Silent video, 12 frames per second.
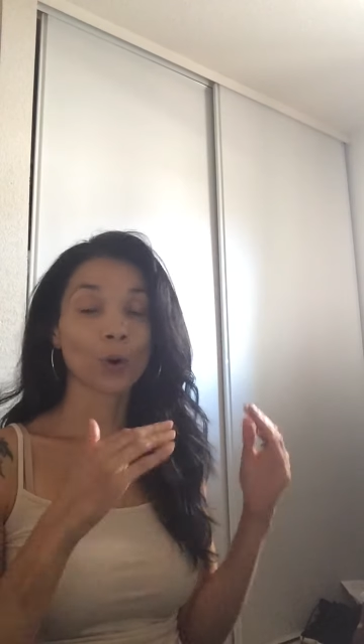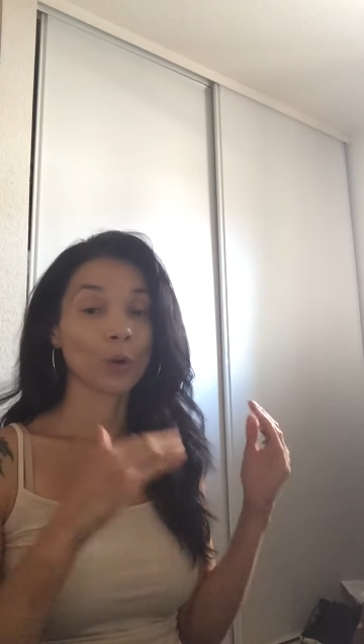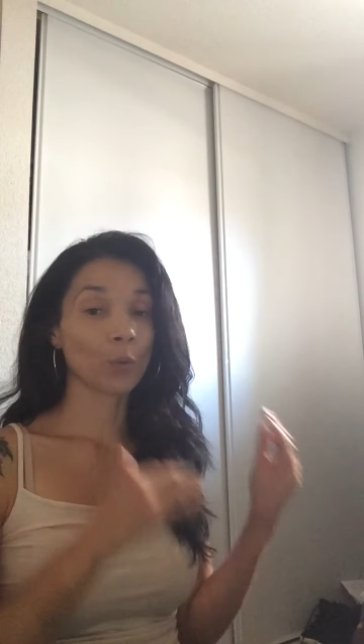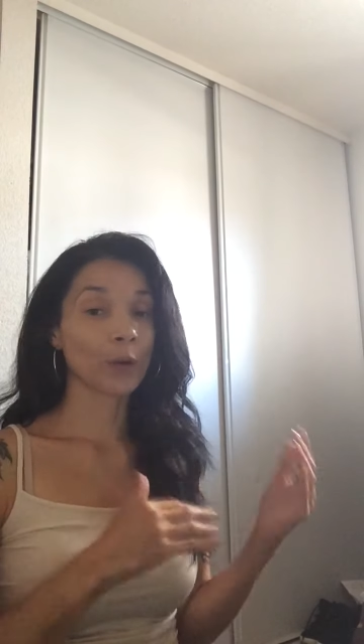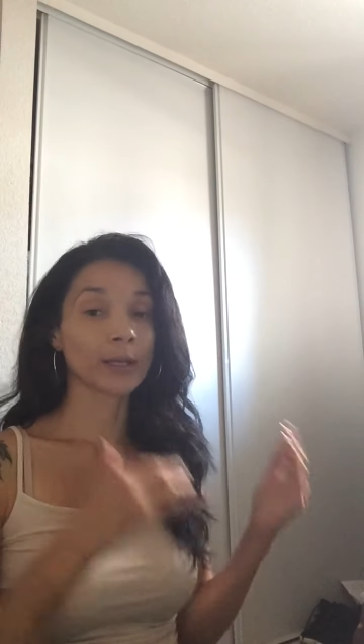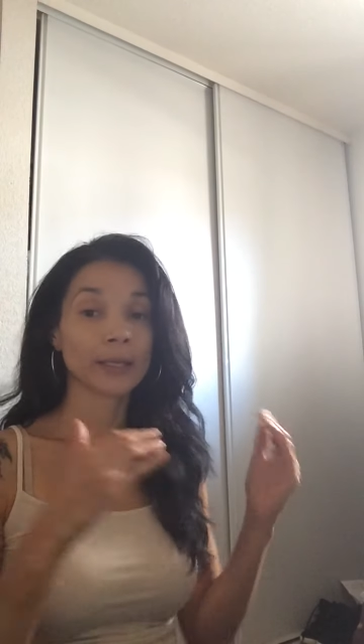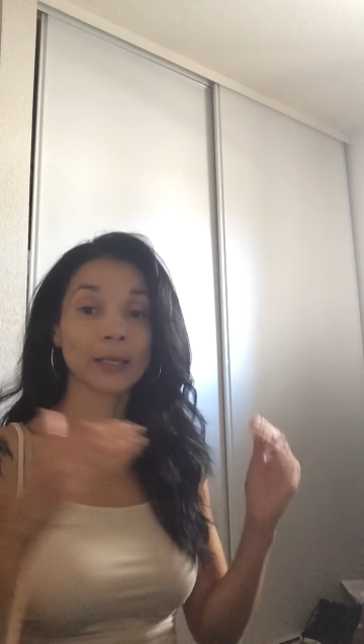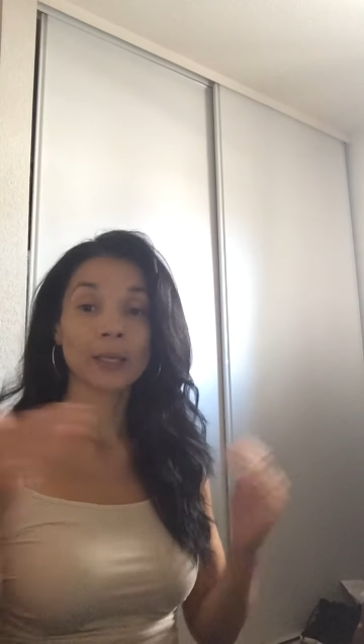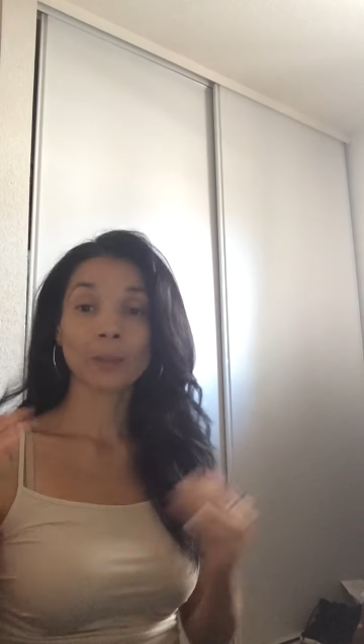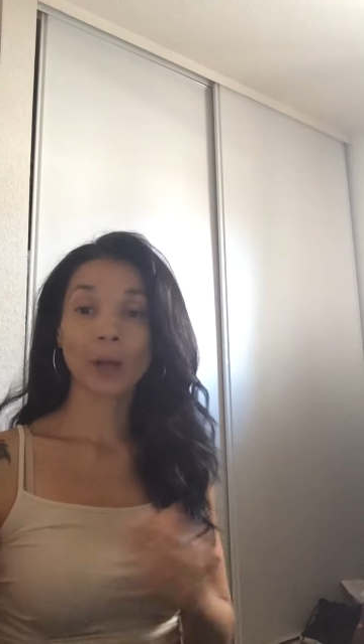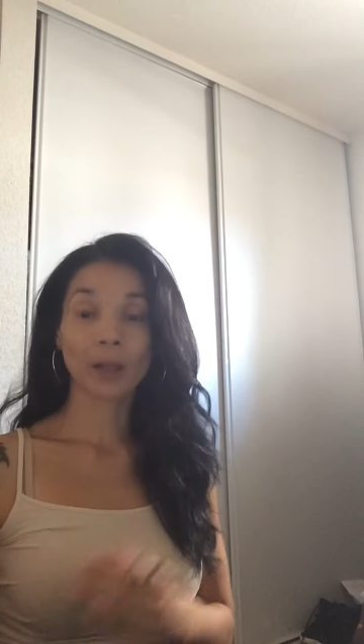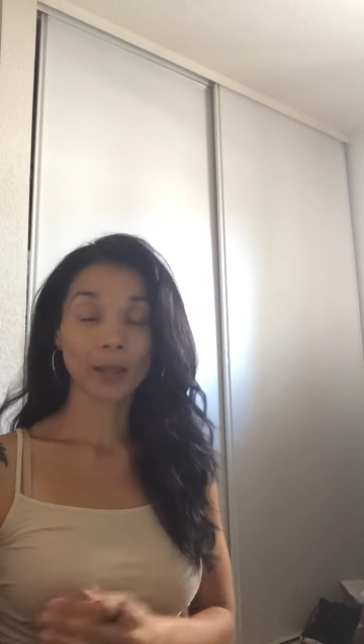or one
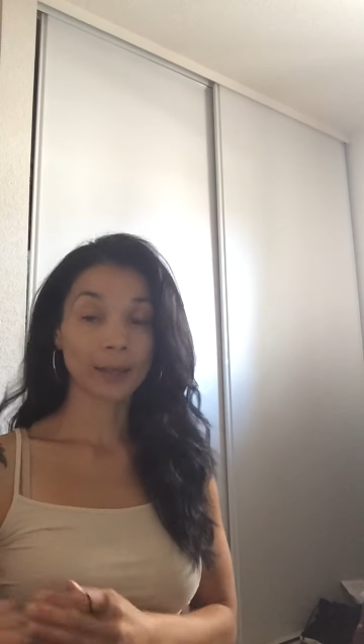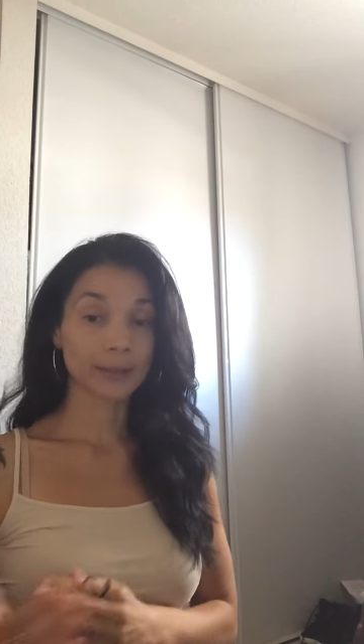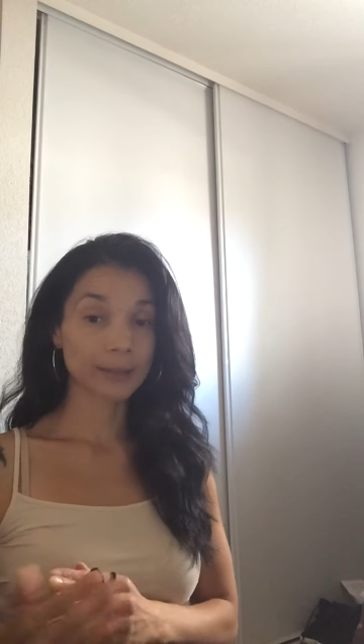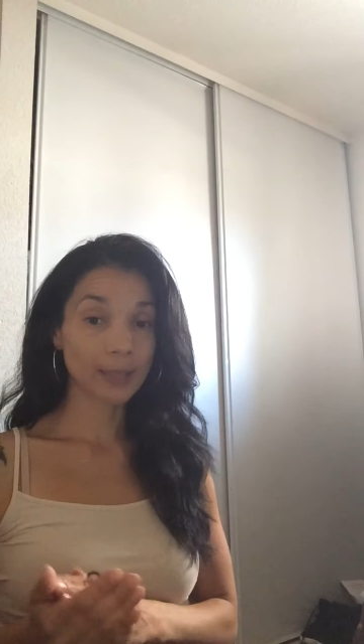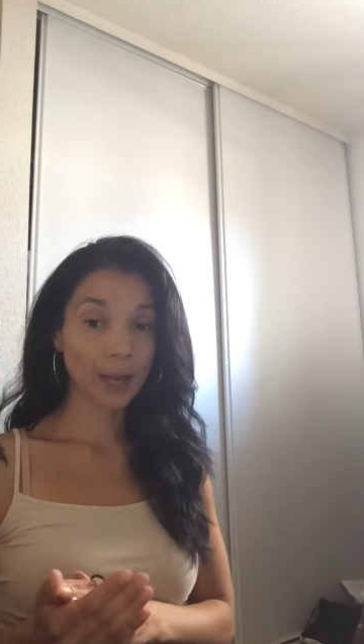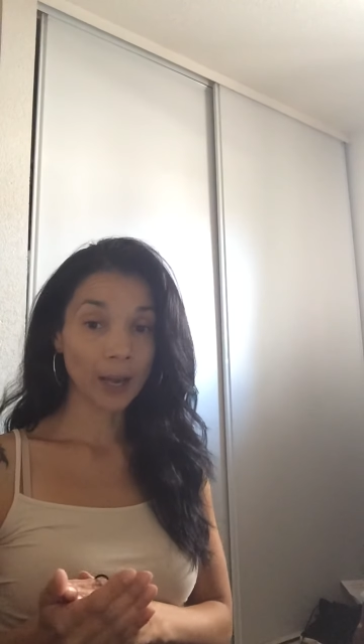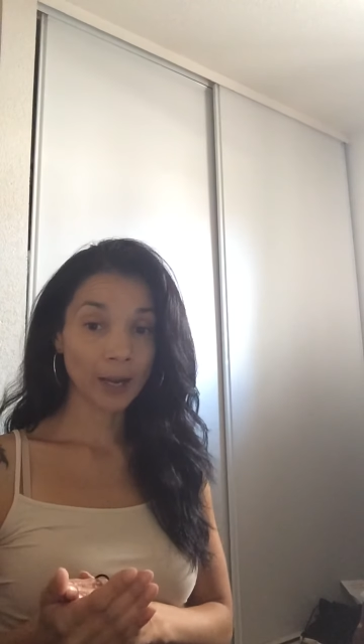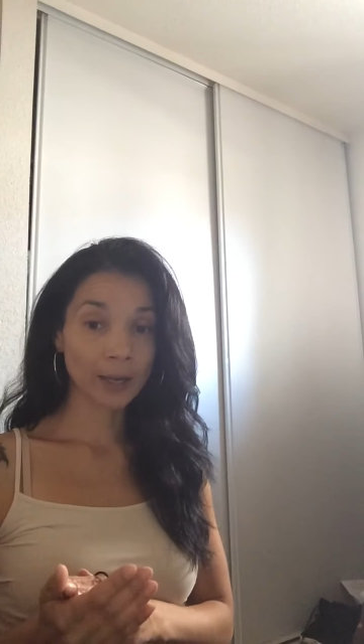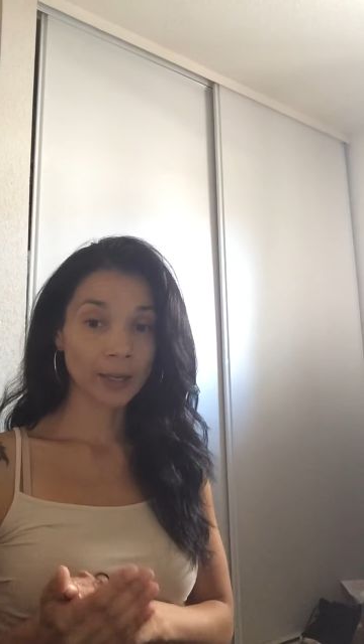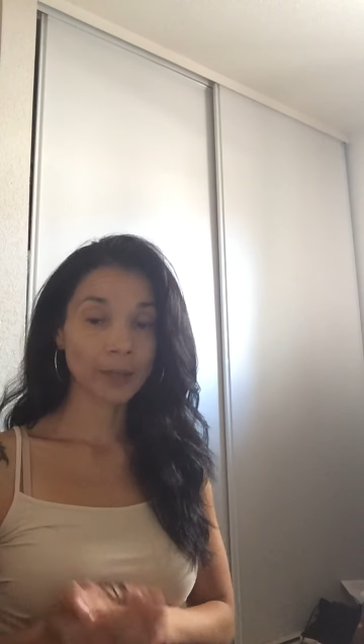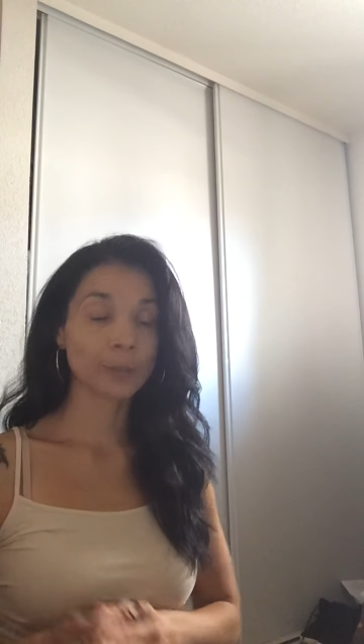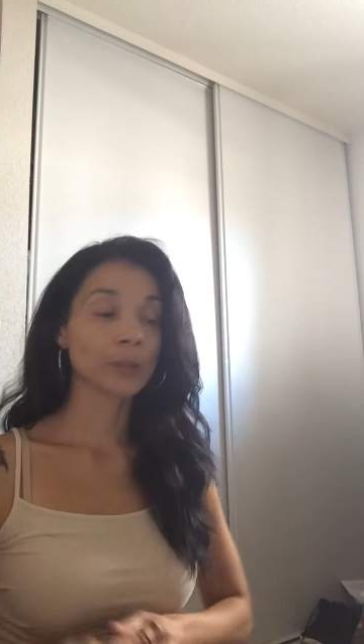email at a
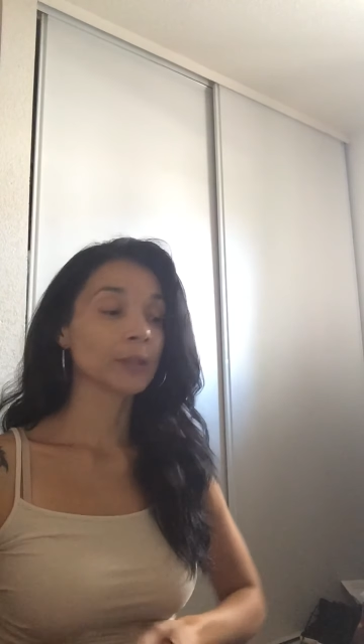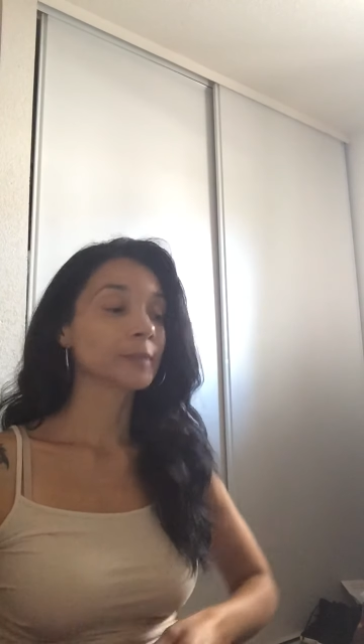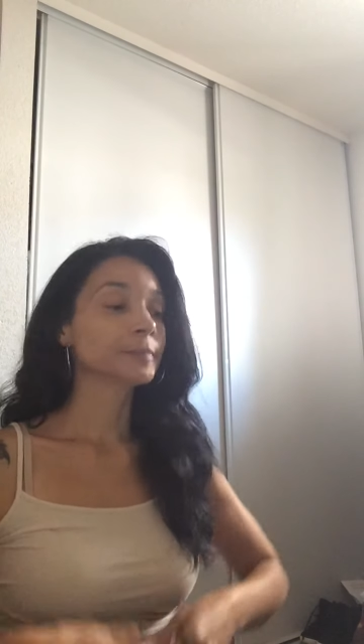time.